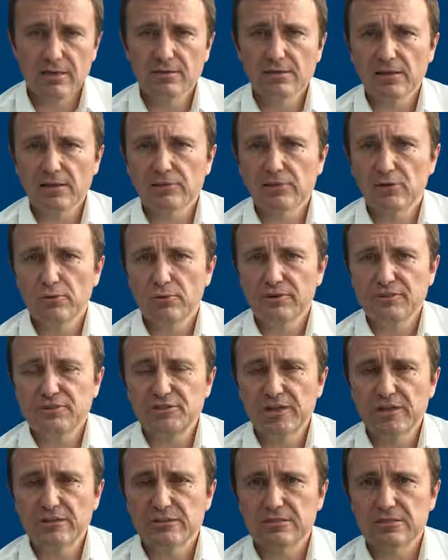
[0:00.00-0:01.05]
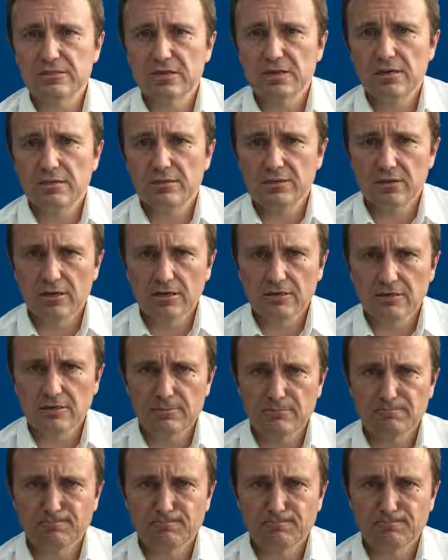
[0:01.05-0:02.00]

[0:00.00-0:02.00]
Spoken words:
that rejects dirt.